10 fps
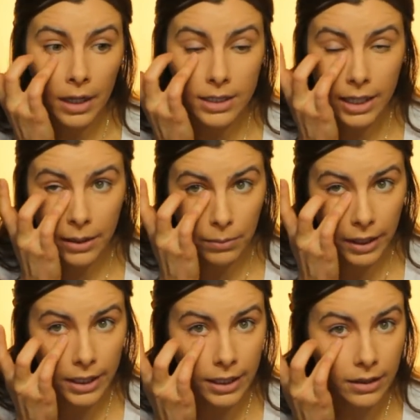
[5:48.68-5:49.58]
it's kind of
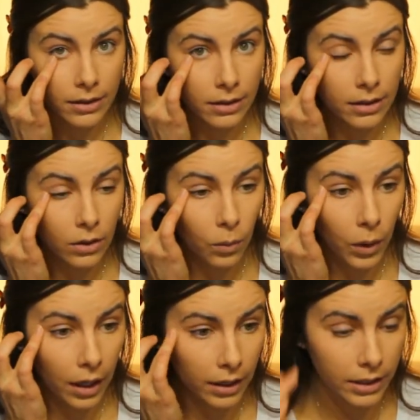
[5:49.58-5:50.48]
blended
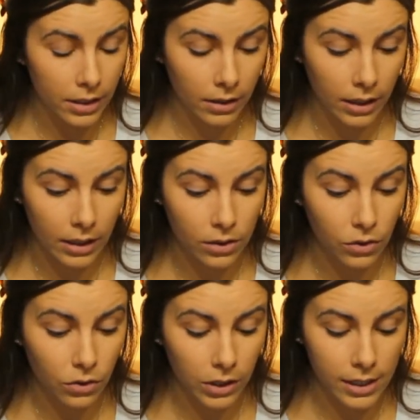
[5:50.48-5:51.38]
well into these
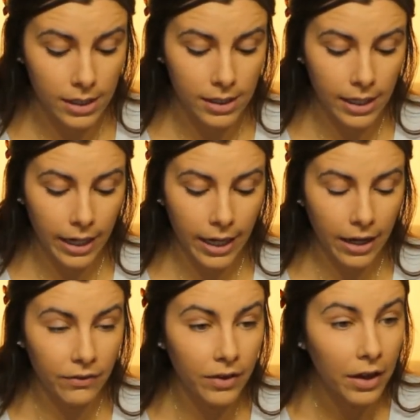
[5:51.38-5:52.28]
creases I
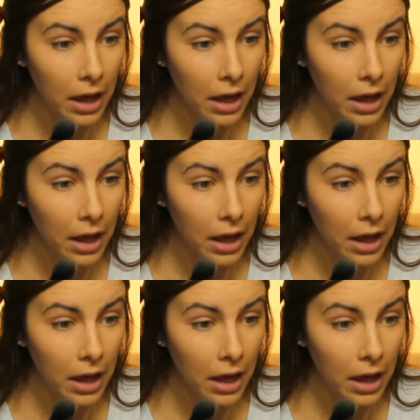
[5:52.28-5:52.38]
have.